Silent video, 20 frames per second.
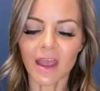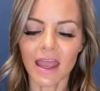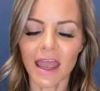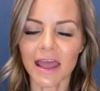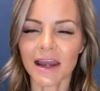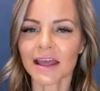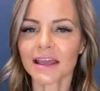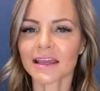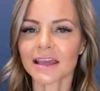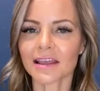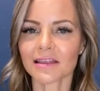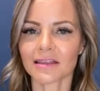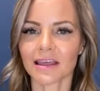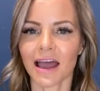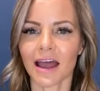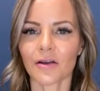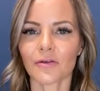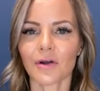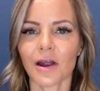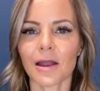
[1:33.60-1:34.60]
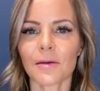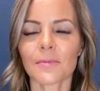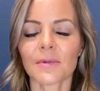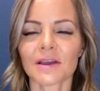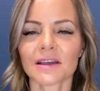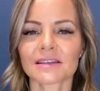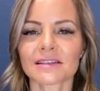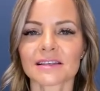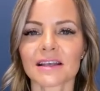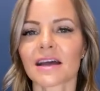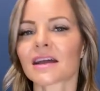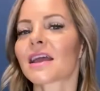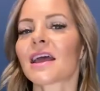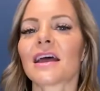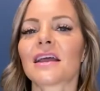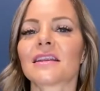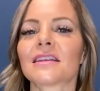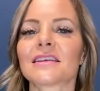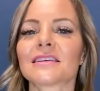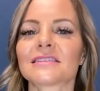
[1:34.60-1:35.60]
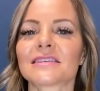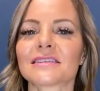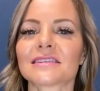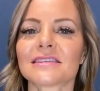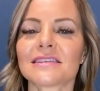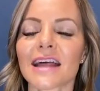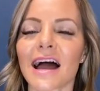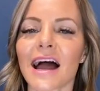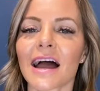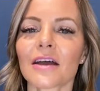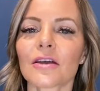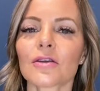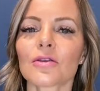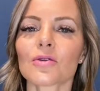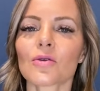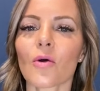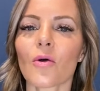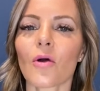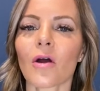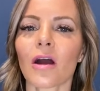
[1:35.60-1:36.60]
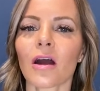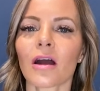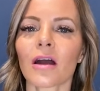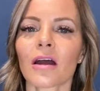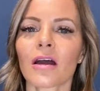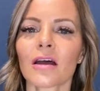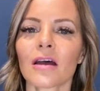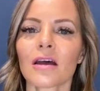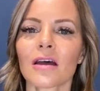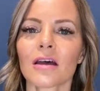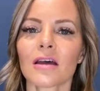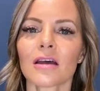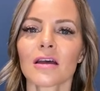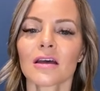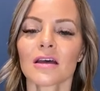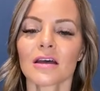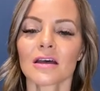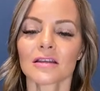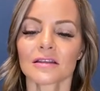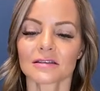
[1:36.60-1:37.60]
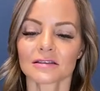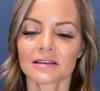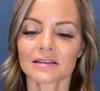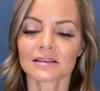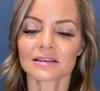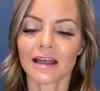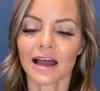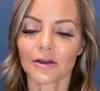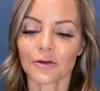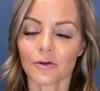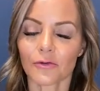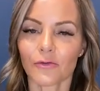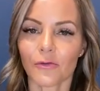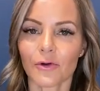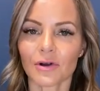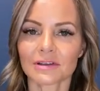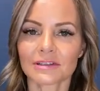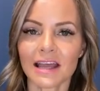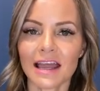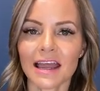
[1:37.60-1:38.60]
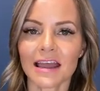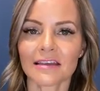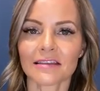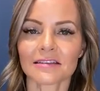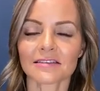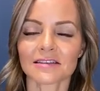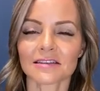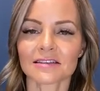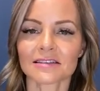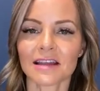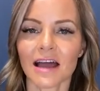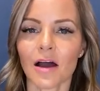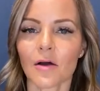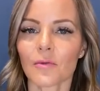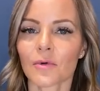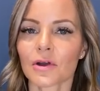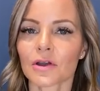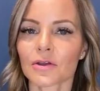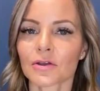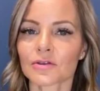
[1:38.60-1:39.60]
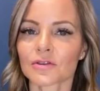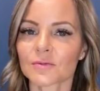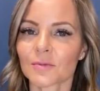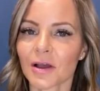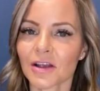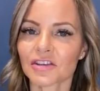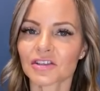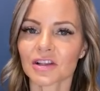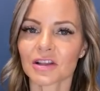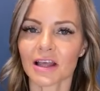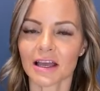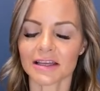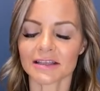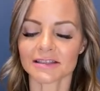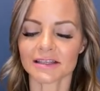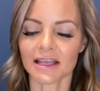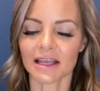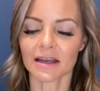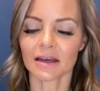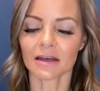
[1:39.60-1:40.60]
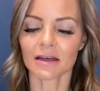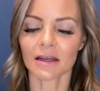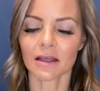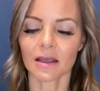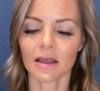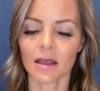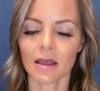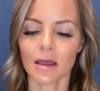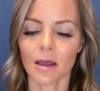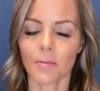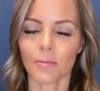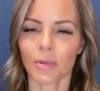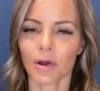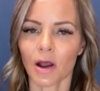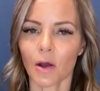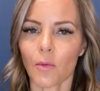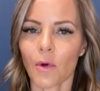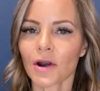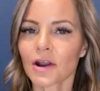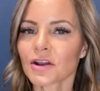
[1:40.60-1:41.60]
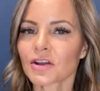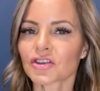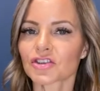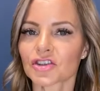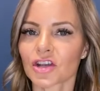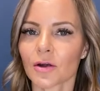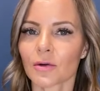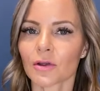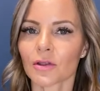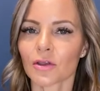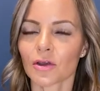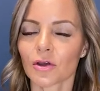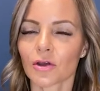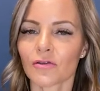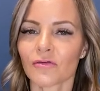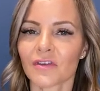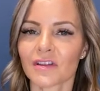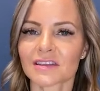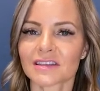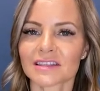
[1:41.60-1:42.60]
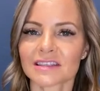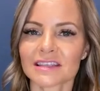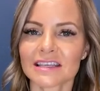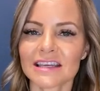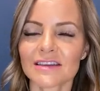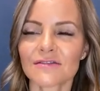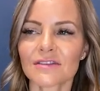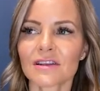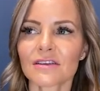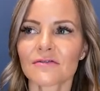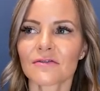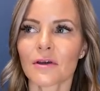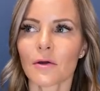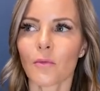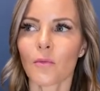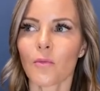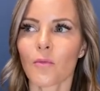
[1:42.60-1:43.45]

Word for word: And I get that, right? Because again, this is not your forte. This is not what you specialize in. But I wanted to share with you, even if